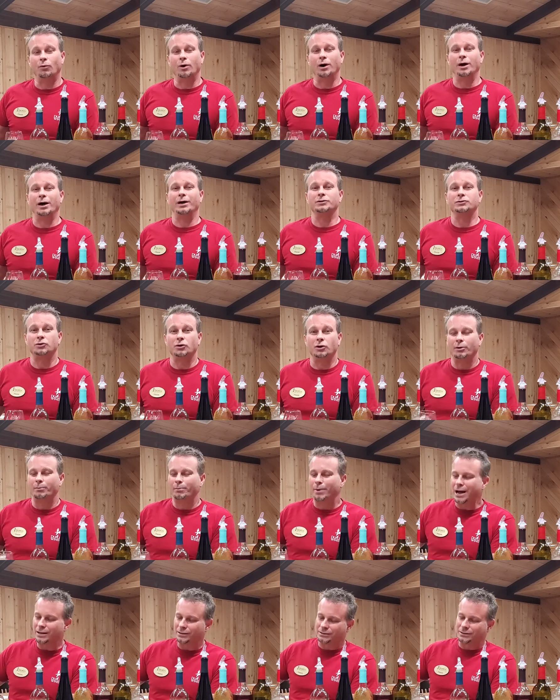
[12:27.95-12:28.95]
wines are
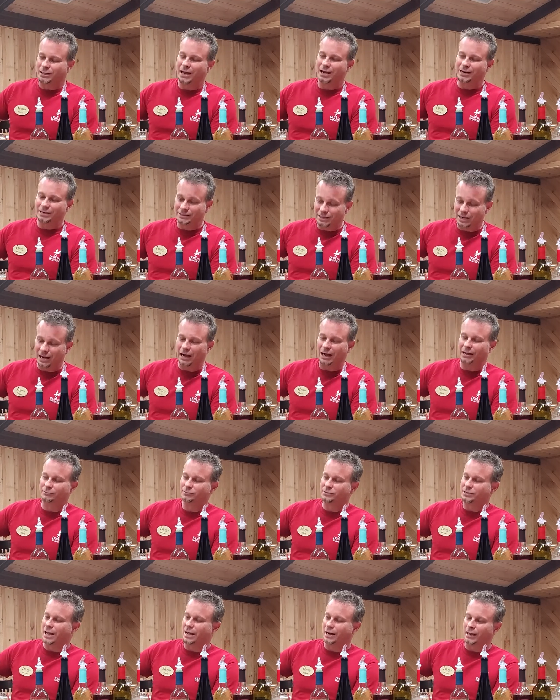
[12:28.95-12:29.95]
about 10
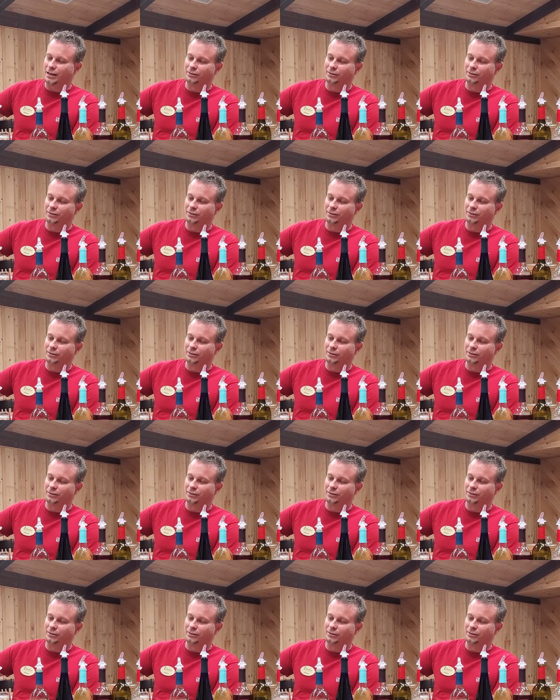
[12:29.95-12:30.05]
times that.